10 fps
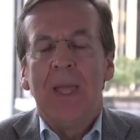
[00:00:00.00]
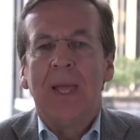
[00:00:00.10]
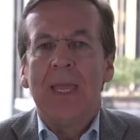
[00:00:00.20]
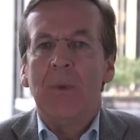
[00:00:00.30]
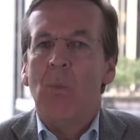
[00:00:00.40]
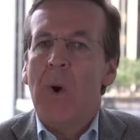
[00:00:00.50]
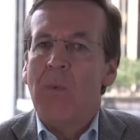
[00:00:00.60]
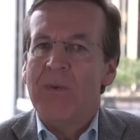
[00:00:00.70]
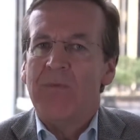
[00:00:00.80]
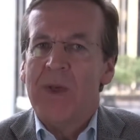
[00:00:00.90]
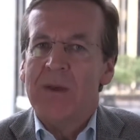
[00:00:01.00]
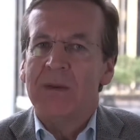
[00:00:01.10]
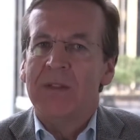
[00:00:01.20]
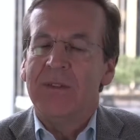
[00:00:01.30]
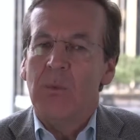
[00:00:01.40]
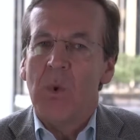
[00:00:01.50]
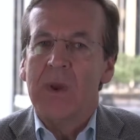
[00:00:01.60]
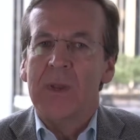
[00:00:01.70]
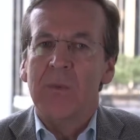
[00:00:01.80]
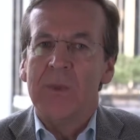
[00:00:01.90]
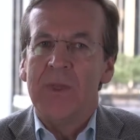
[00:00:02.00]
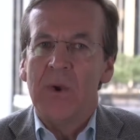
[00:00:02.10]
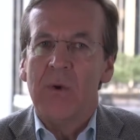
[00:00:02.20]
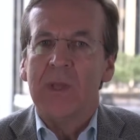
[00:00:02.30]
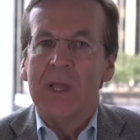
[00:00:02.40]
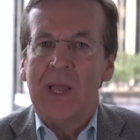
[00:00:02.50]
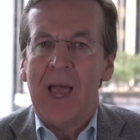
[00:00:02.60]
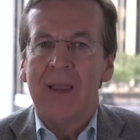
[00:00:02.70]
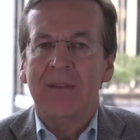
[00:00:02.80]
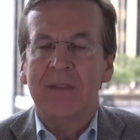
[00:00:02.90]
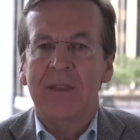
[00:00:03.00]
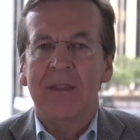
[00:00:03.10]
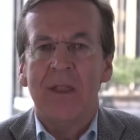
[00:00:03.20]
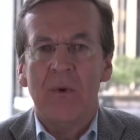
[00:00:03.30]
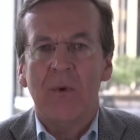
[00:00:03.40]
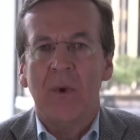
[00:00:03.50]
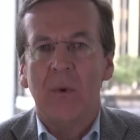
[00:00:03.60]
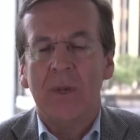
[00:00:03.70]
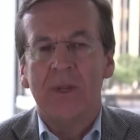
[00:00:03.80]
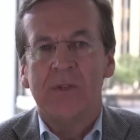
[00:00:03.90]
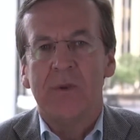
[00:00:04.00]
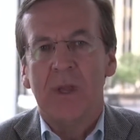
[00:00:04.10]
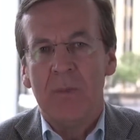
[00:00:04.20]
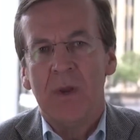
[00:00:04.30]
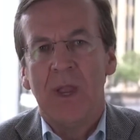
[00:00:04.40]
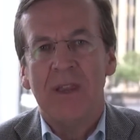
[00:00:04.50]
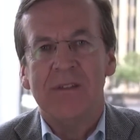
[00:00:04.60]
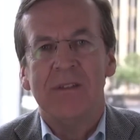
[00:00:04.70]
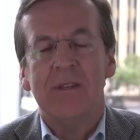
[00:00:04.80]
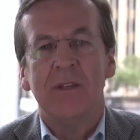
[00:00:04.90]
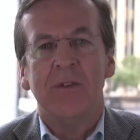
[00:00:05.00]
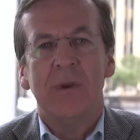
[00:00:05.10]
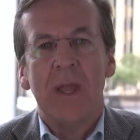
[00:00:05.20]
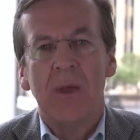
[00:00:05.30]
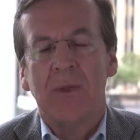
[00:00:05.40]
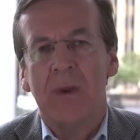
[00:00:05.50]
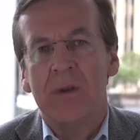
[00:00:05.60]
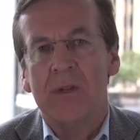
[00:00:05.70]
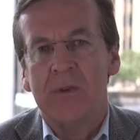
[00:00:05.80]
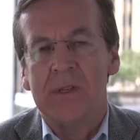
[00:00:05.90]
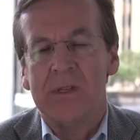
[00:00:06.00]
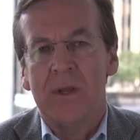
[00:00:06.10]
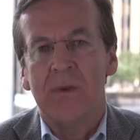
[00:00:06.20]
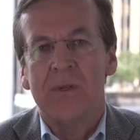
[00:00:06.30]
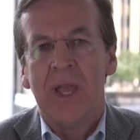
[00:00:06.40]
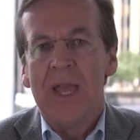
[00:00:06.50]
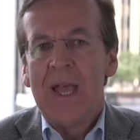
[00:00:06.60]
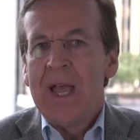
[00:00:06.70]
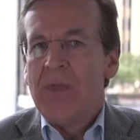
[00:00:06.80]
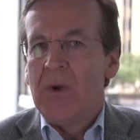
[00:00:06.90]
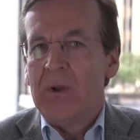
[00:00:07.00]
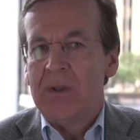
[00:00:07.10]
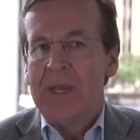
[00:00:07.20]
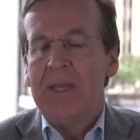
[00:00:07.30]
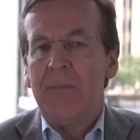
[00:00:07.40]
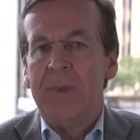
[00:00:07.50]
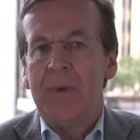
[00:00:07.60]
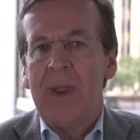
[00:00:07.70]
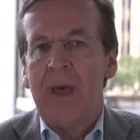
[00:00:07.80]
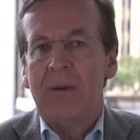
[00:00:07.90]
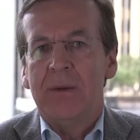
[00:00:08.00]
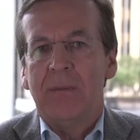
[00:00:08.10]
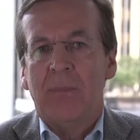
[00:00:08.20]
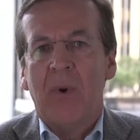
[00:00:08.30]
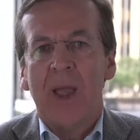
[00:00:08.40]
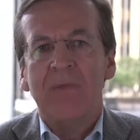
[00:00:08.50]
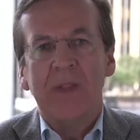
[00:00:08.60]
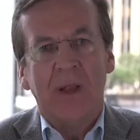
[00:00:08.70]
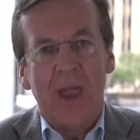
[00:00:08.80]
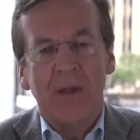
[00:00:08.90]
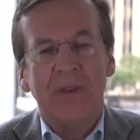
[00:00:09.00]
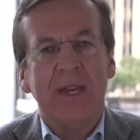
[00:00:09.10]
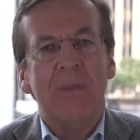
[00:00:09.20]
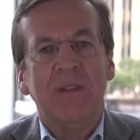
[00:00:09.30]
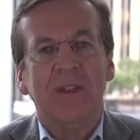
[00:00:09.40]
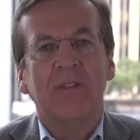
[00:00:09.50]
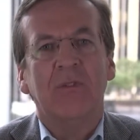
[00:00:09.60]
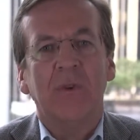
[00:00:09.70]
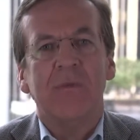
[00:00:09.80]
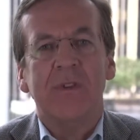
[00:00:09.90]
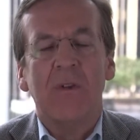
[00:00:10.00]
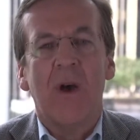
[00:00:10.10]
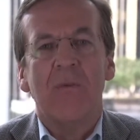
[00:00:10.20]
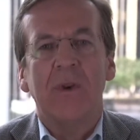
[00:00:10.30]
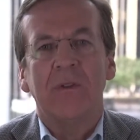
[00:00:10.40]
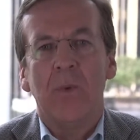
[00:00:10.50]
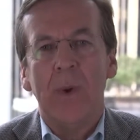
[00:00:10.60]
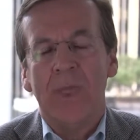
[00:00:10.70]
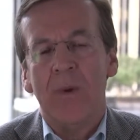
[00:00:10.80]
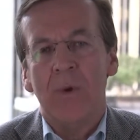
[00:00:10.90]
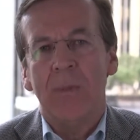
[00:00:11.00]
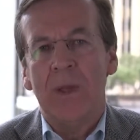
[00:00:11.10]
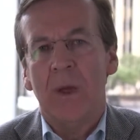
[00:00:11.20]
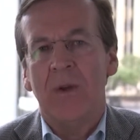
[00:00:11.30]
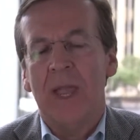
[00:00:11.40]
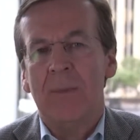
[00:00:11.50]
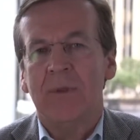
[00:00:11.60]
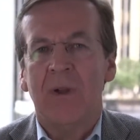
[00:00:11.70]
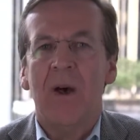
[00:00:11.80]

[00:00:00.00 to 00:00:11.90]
Again, what we found is in working with the early clients in the telco industry, communications industry, healthcare industries, and others, they're looking to build out private cloud database as a service offering. So what they want to be able to